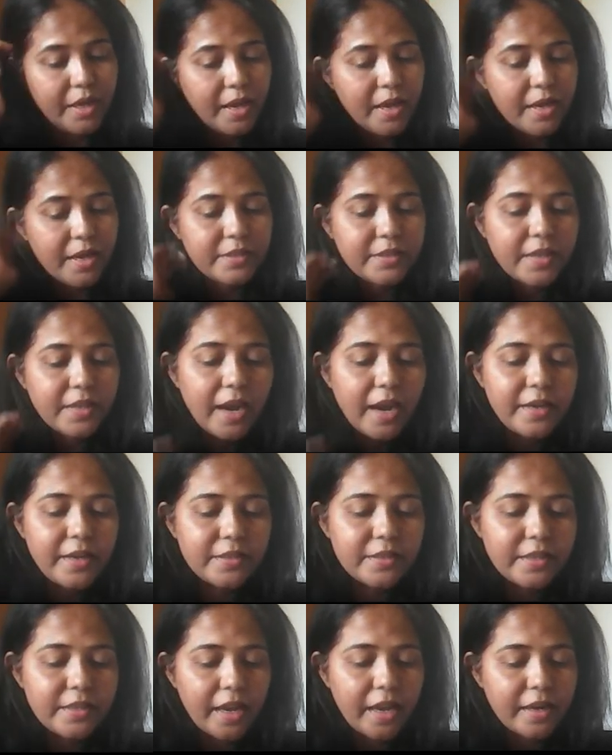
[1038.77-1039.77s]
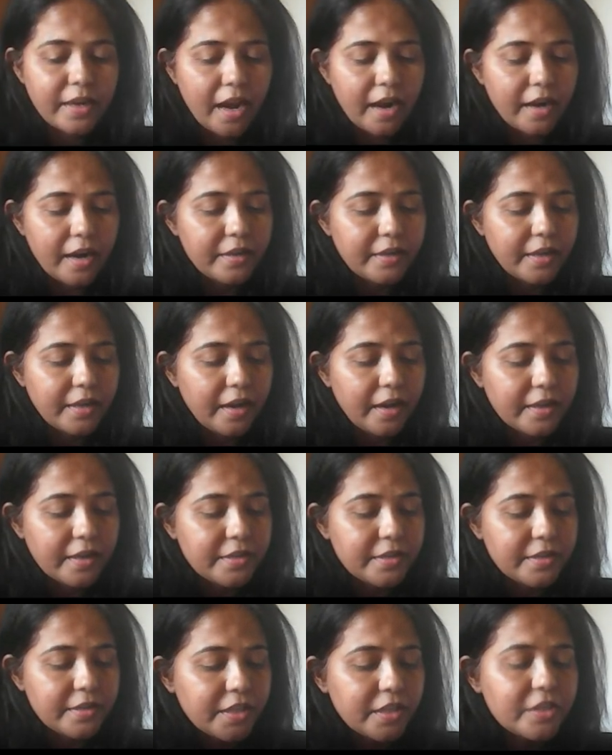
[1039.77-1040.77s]
Science and art are
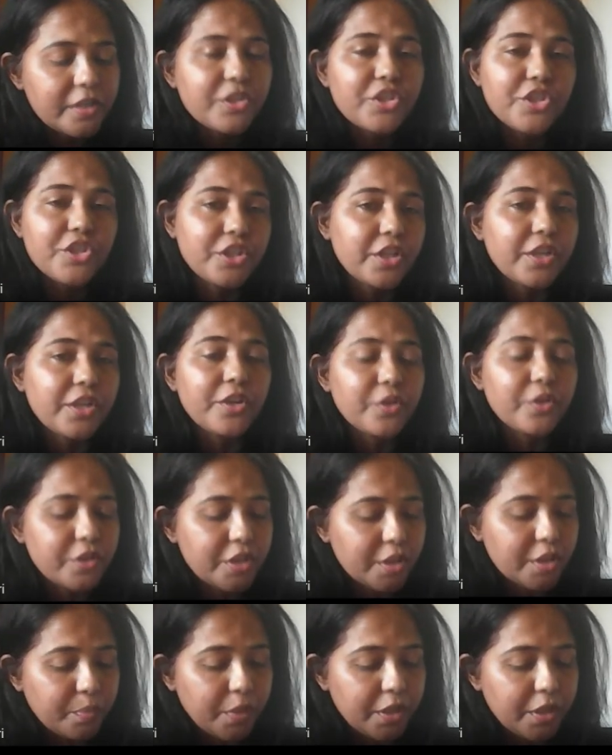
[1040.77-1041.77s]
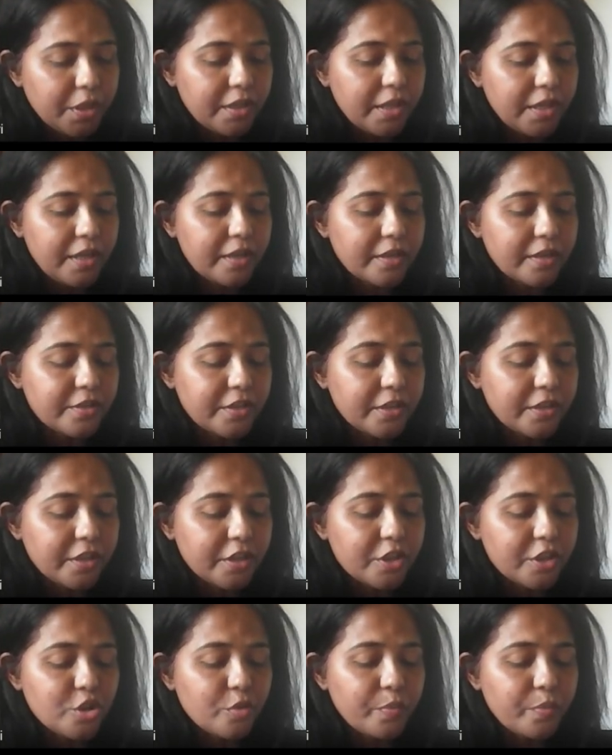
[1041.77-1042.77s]
still stereotypically considered
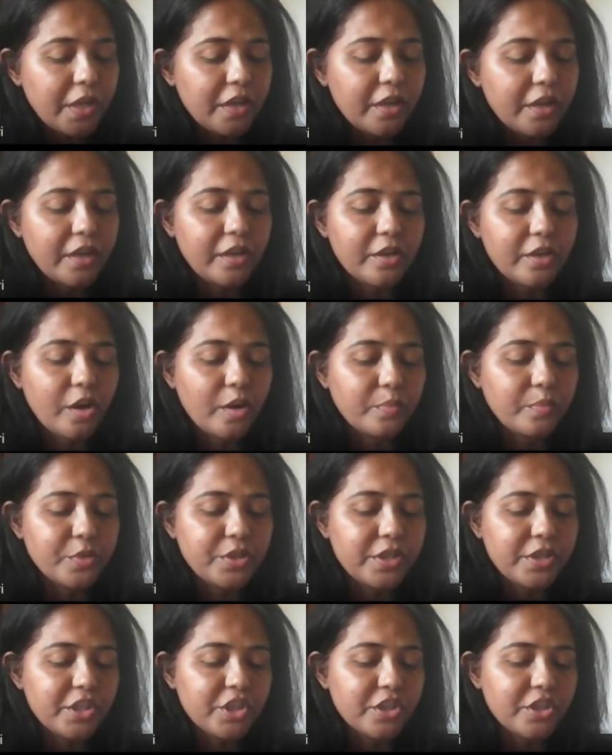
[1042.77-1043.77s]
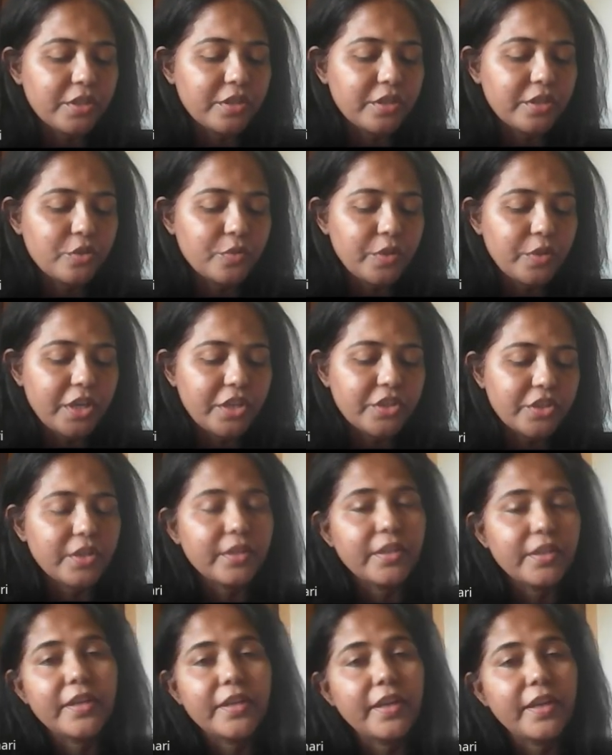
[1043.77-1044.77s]
to be in opposition to each
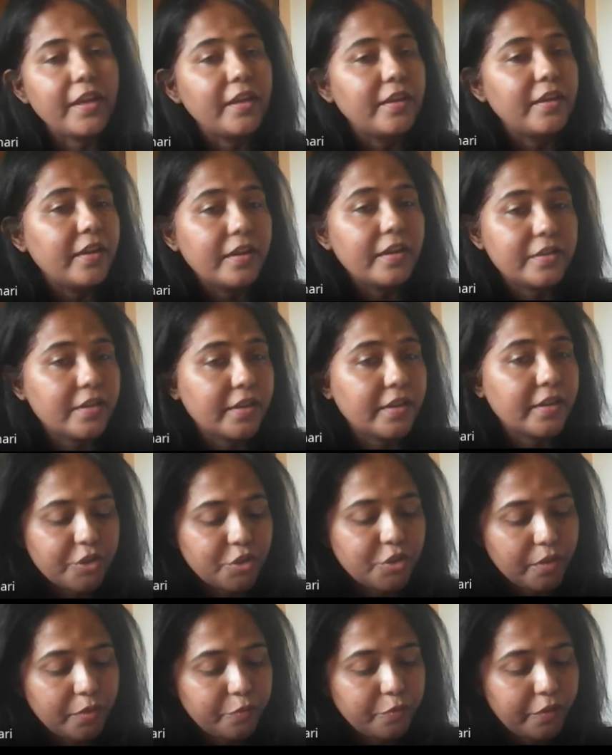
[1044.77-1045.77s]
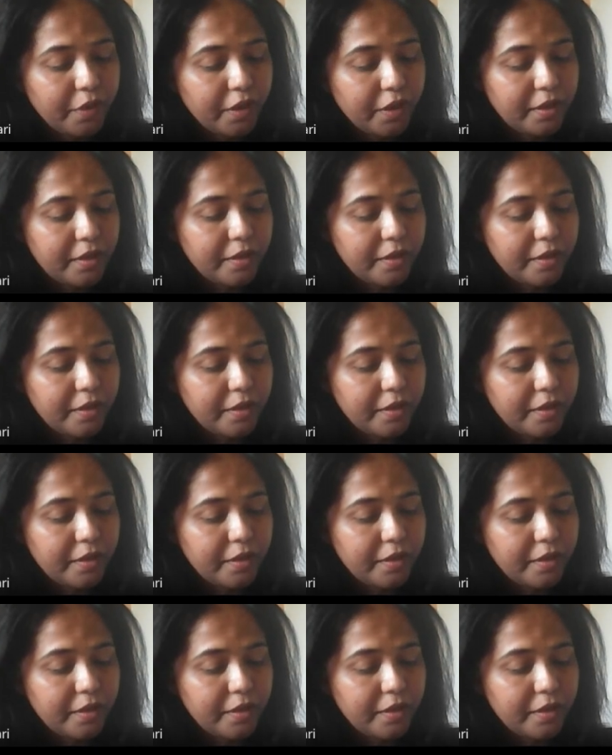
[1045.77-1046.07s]
other in intellectual field.